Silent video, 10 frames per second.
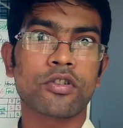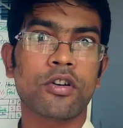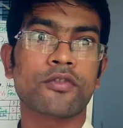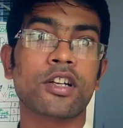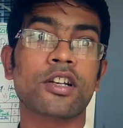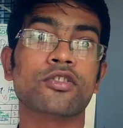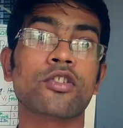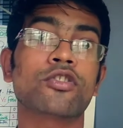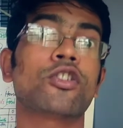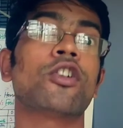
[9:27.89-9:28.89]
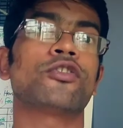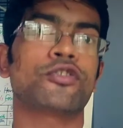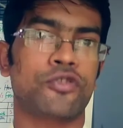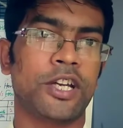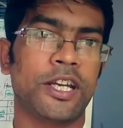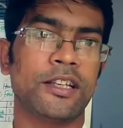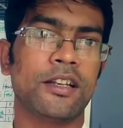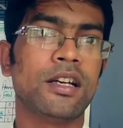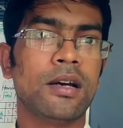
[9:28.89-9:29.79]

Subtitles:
of the resource constraint.